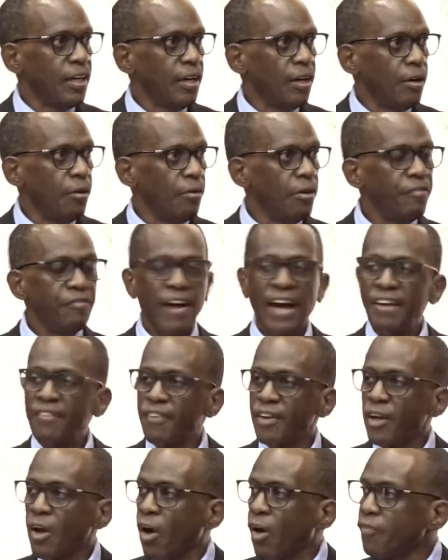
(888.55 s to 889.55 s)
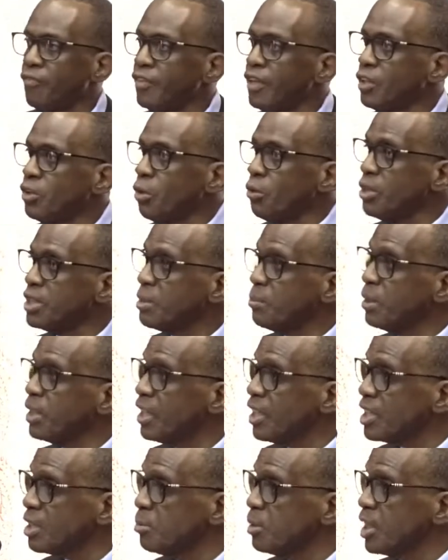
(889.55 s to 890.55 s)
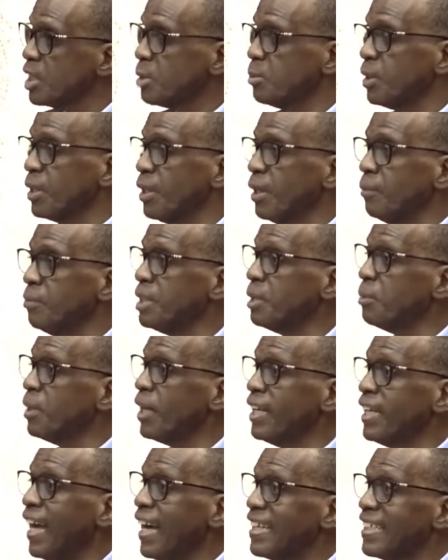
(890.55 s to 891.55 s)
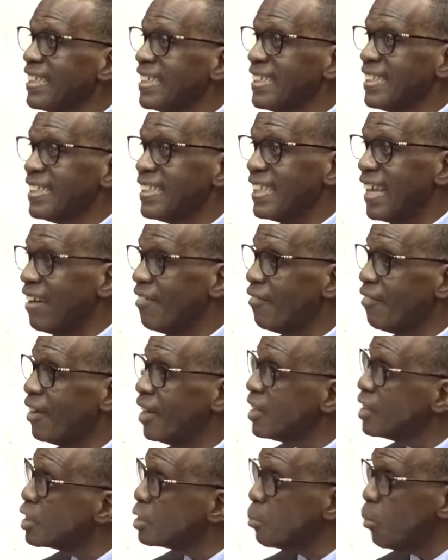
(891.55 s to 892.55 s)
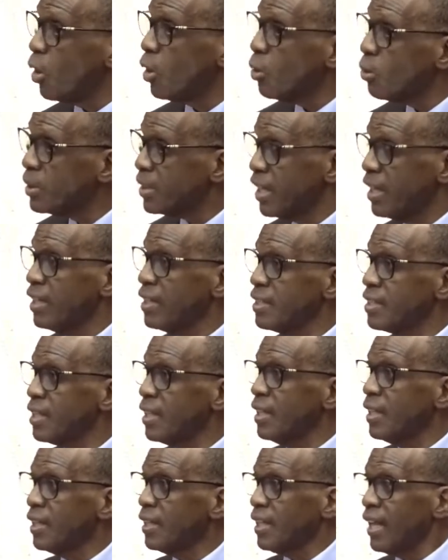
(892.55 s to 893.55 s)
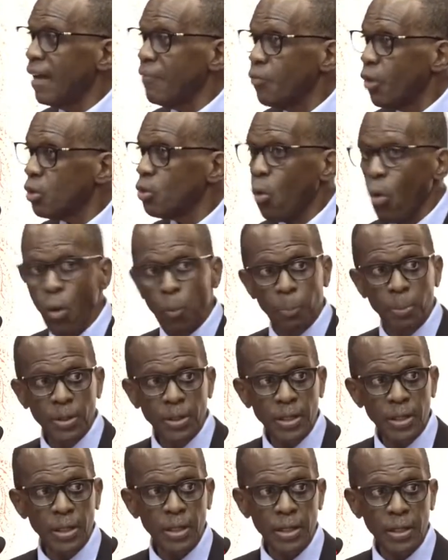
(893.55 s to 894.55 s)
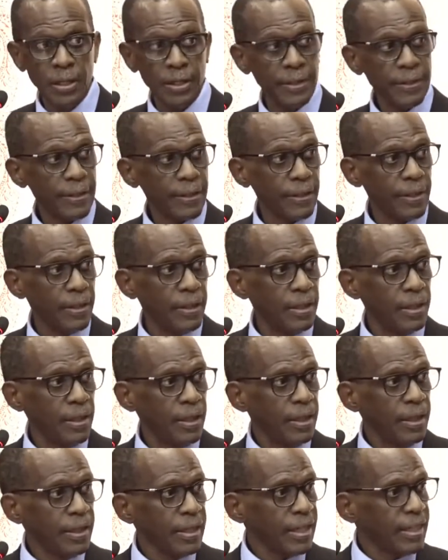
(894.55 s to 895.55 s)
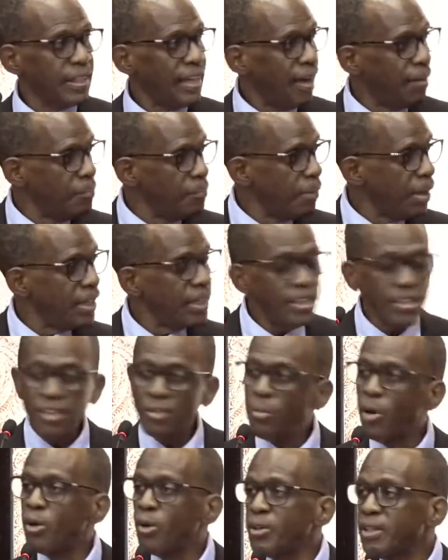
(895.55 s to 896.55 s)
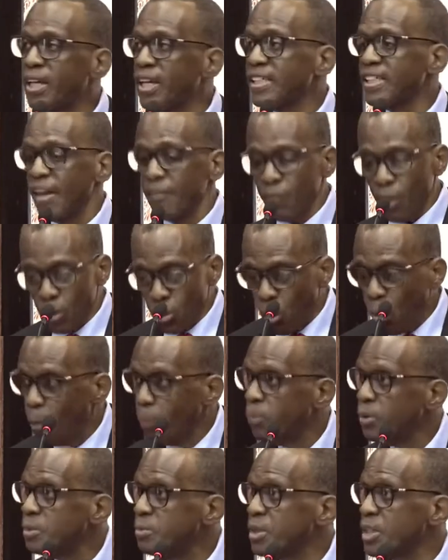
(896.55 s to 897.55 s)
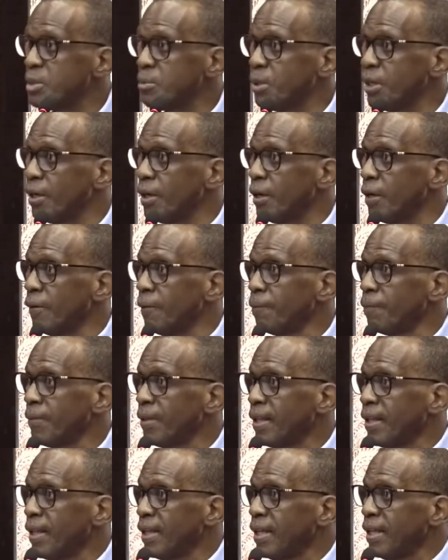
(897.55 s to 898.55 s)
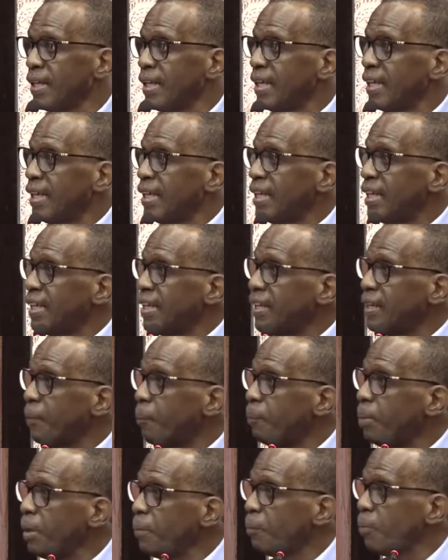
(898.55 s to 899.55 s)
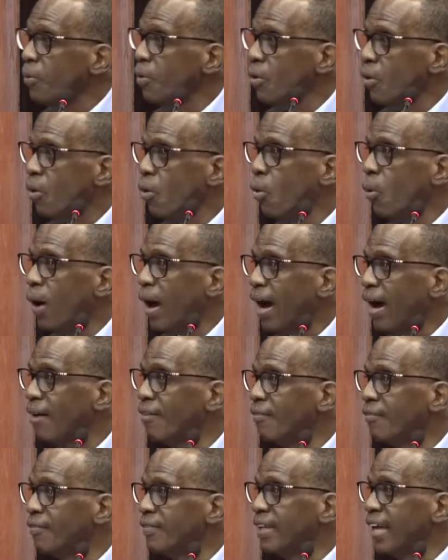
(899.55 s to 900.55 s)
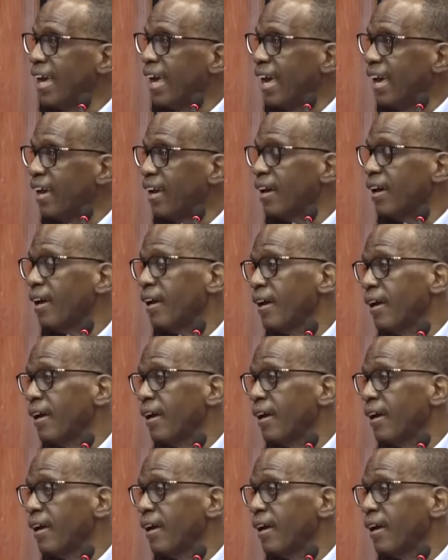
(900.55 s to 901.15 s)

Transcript: revival of the tourism industry, Mr. Speaker. Mr. Speaker, there are several small hotels that have not opened. There are many small hotels that have not opened, Mr. Speaker. the people who have the